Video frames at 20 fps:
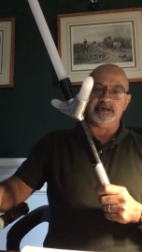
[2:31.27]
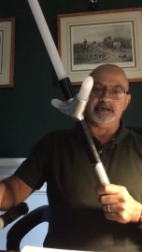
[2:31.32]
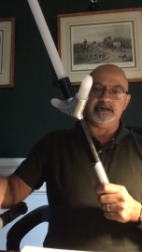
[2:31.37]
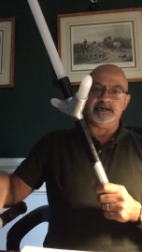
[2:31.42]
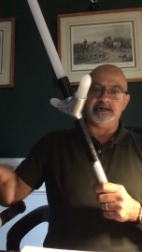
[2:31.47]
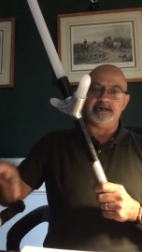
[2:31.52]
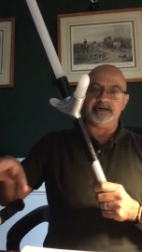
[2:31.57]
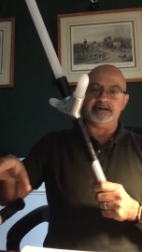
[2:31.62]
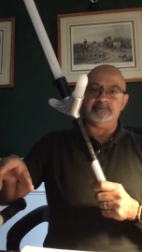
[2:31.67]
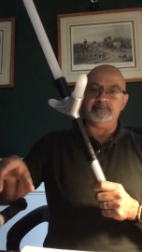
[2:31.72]

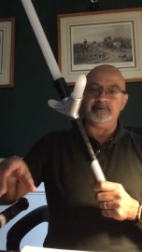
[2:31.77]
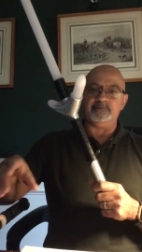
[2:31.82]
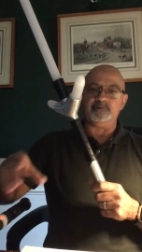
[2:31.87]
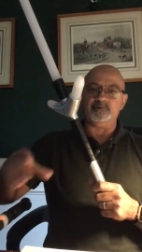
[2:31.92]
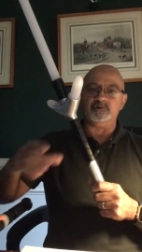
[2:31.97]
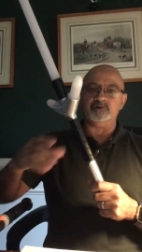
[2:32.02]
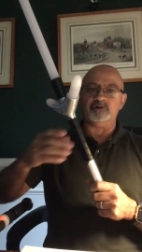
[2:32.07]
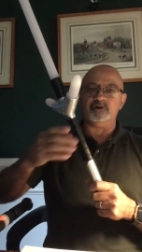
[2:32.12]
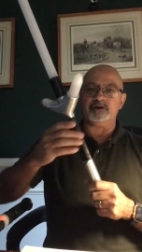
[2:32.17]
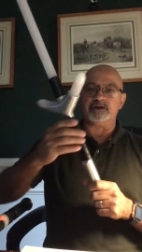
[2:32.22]

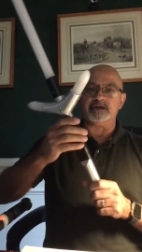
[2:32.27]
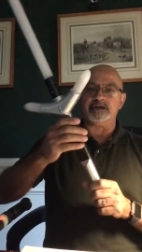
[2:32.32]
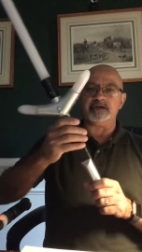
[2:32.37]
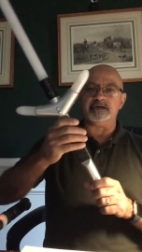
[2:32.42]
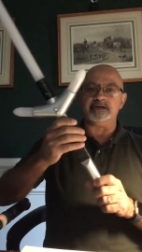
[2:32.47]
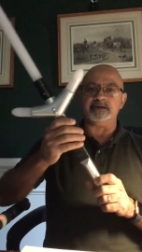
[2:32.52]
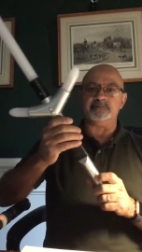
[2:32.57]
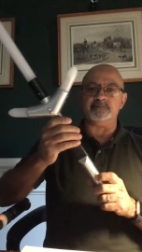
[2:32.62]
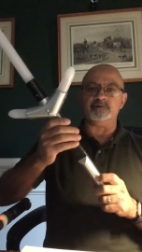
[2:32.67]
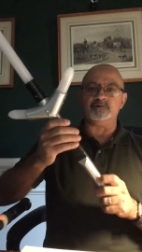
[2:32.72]

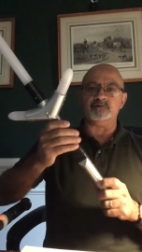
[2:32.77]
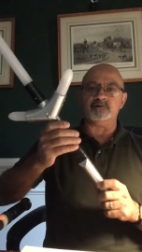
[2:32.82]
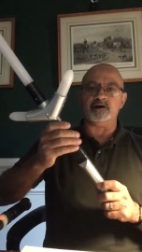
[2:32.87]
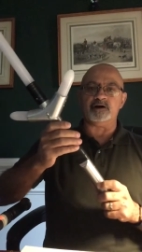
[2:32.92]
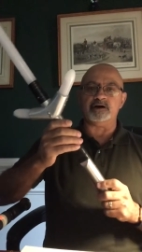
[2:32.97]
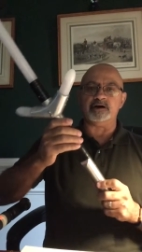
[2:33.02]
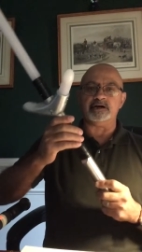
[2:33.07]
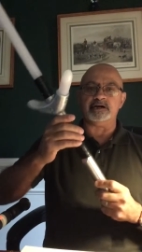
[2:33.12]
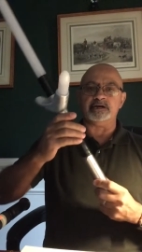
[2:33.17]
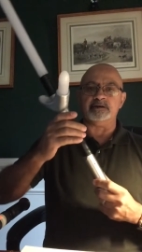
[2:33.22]
If you
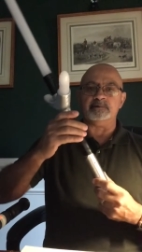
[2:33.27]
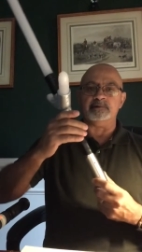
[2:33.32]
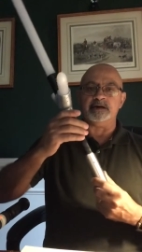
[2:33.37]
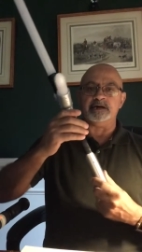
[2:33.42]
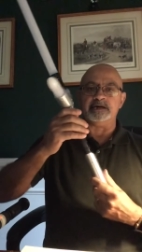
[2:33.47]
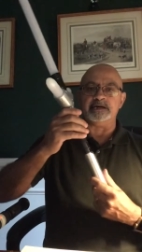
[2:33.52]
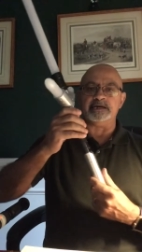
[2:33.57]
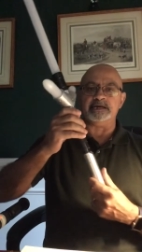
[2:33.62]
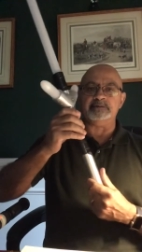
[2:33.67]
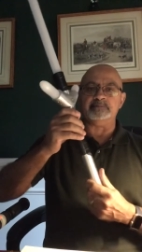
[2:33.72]
are a
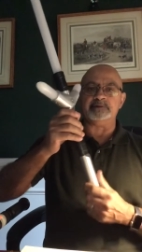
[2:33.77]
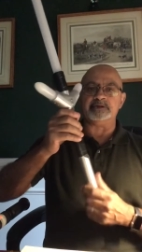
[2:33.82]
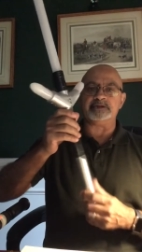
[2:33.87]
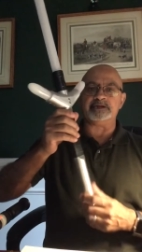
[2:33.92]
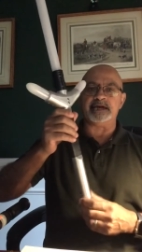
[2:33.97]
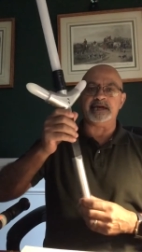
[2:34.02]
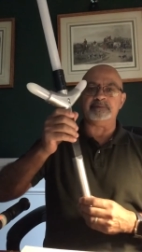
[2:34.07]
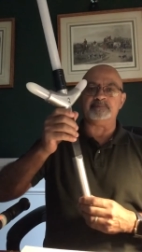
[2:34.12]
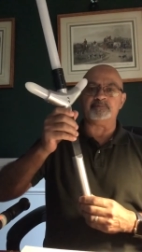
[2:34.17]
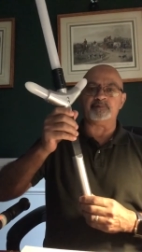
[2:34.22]
HEMA
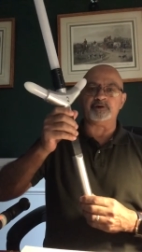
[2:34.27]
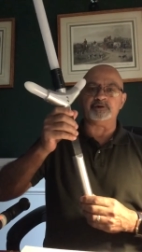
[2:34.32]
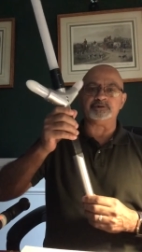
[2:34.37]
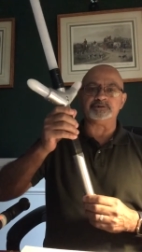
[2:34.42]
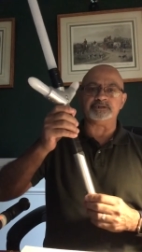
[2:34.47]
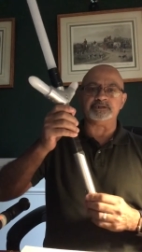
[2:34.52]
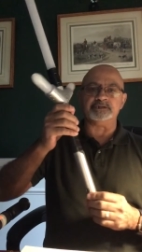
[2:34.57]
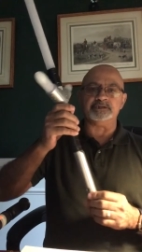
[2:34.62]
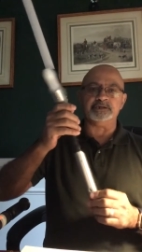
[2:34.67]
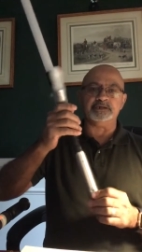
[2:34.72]
type
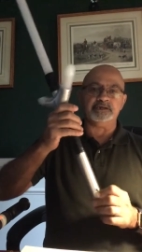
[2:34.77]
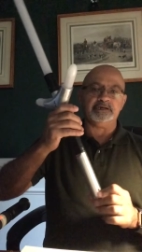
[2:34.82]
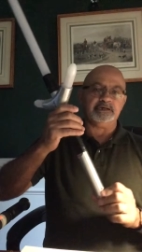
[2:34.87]
person,